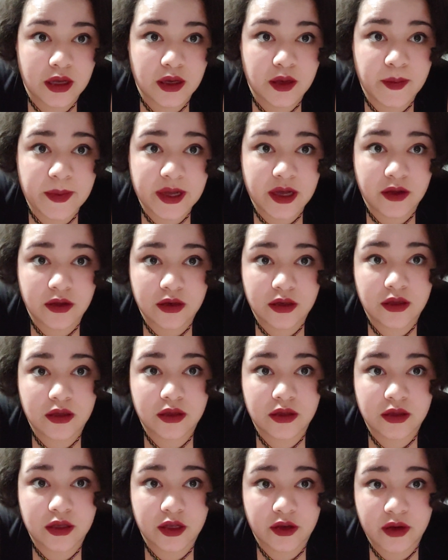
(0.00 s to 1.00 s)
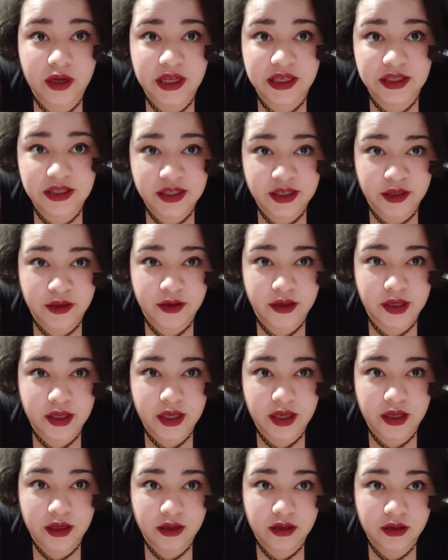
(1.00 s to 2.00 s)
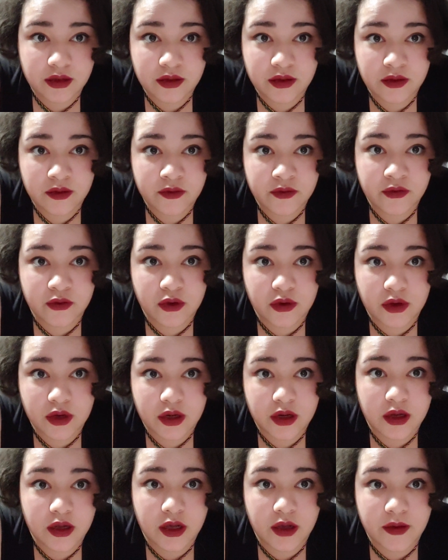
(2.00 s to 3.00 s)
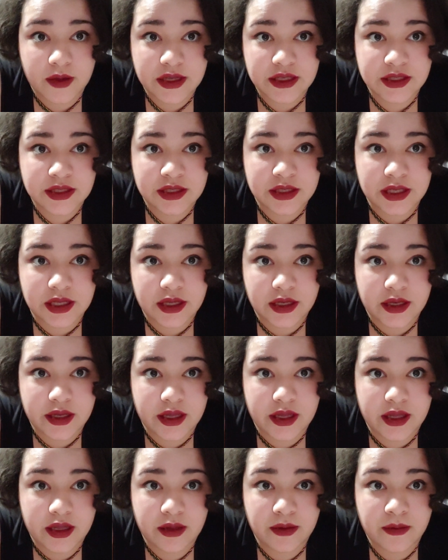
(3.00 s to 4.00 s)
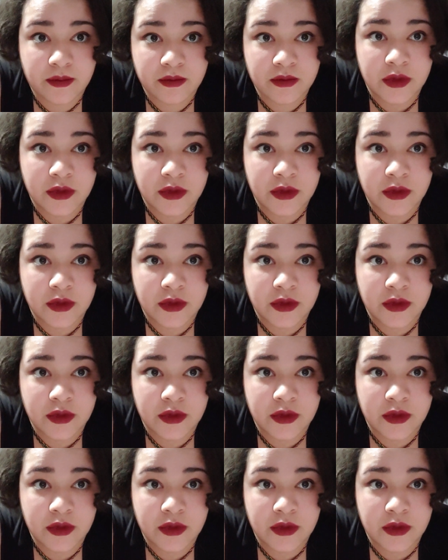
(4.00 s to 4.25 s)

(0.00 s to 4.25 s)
about the criteria for OSDD.